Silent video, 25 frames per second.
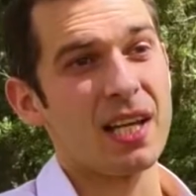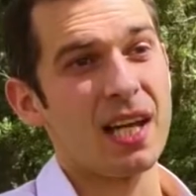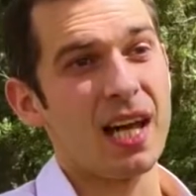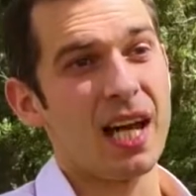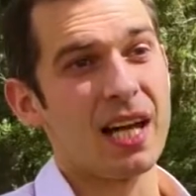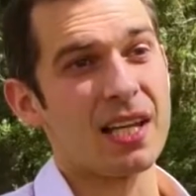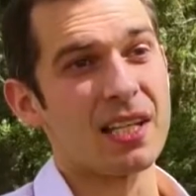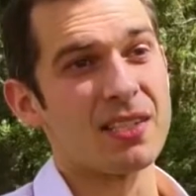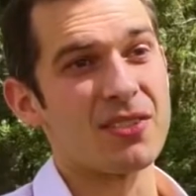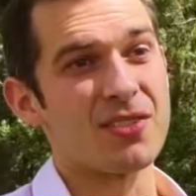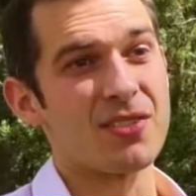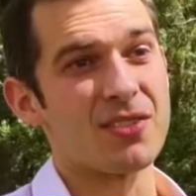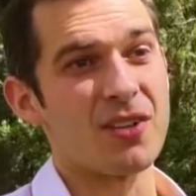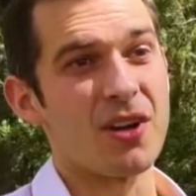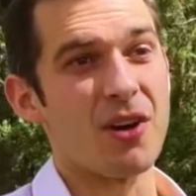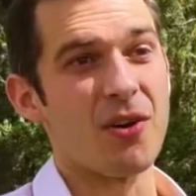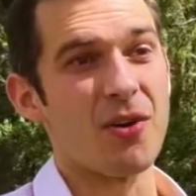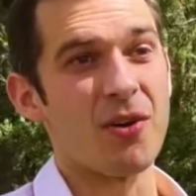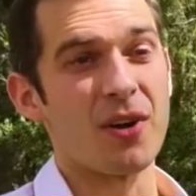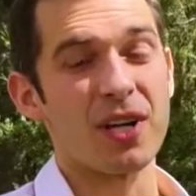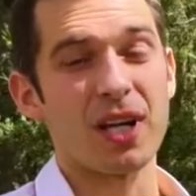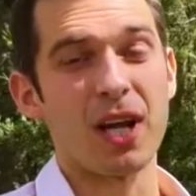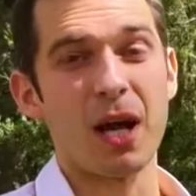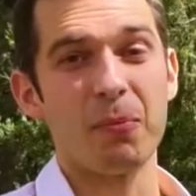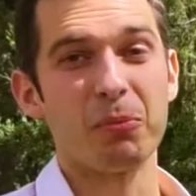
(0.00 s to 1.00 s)
And
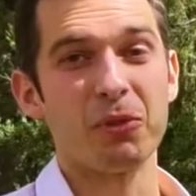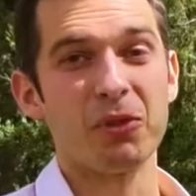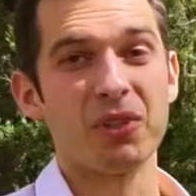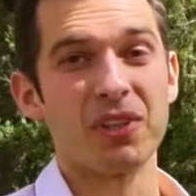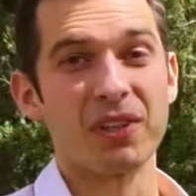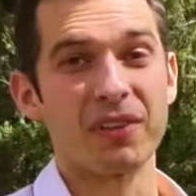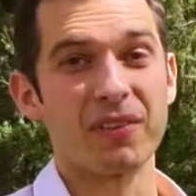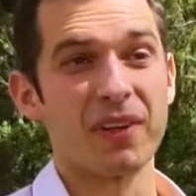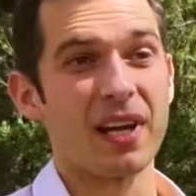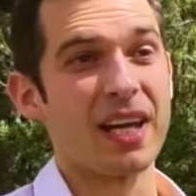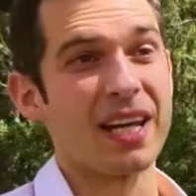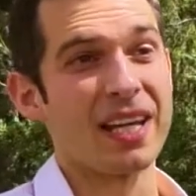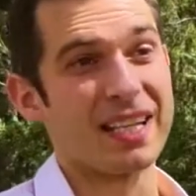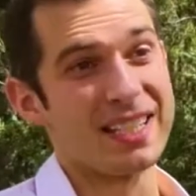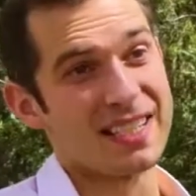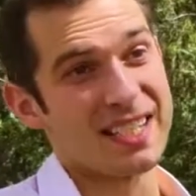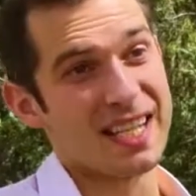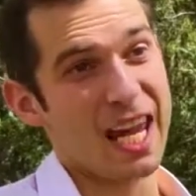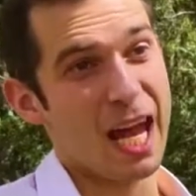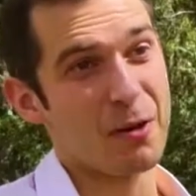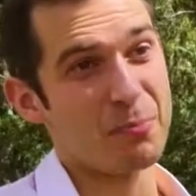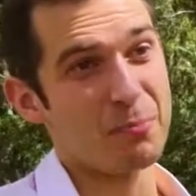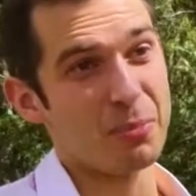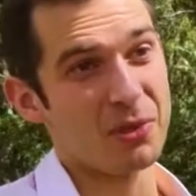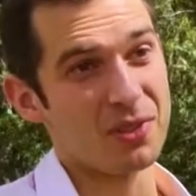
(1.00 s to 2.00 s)
so a couple of
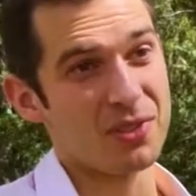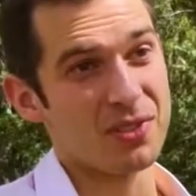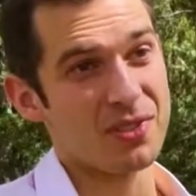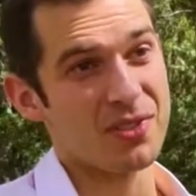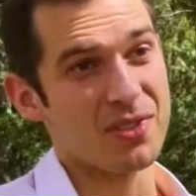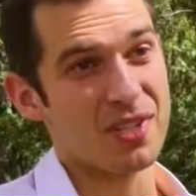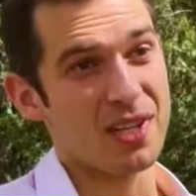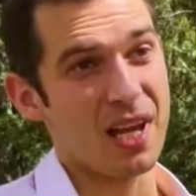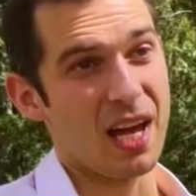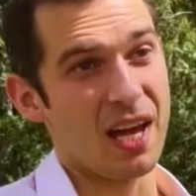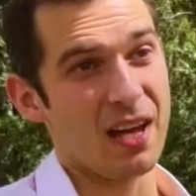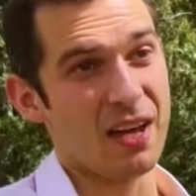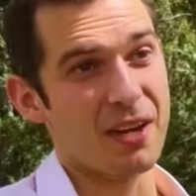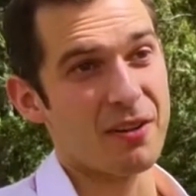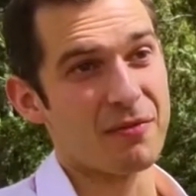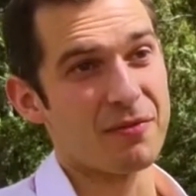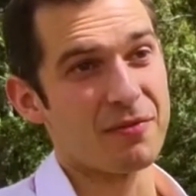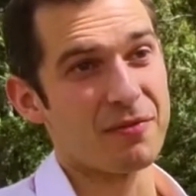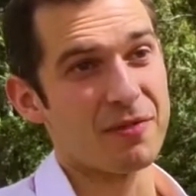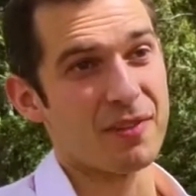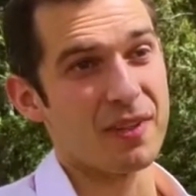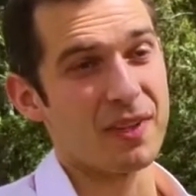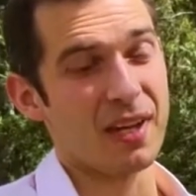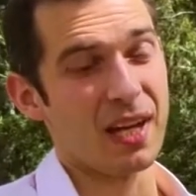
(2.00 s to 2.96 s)
examples of